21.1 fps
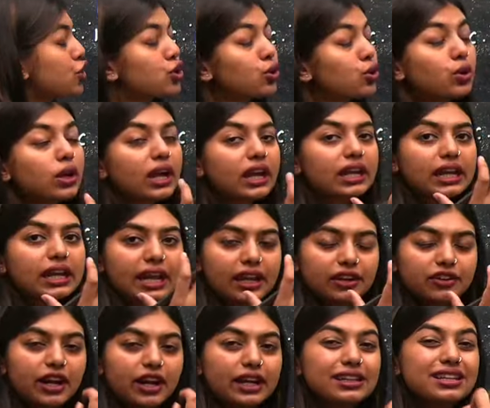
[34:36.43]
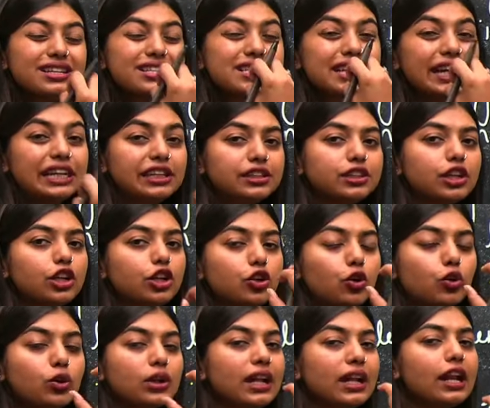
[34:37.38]
sugarcane, right? This
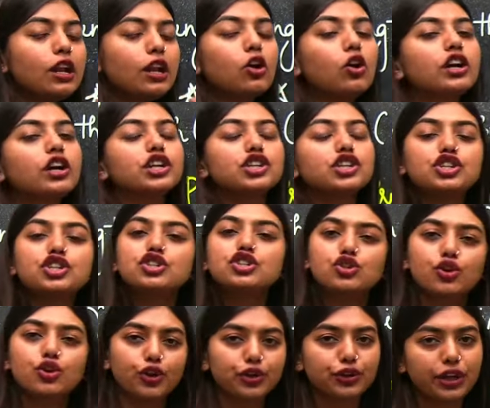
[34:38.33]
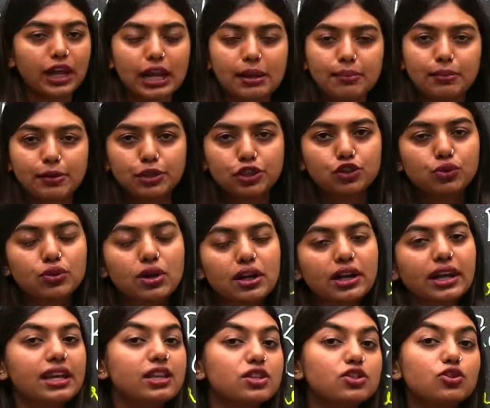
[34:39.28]
internodal elongation is going to help in
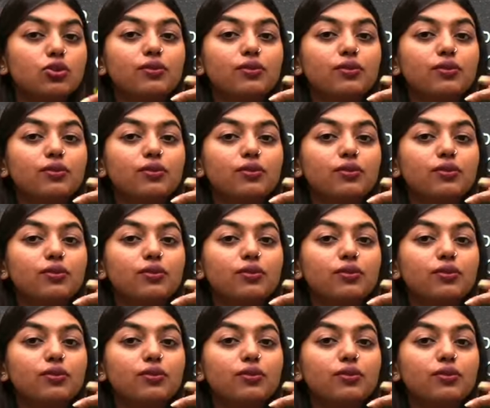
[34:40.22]
sugarcane.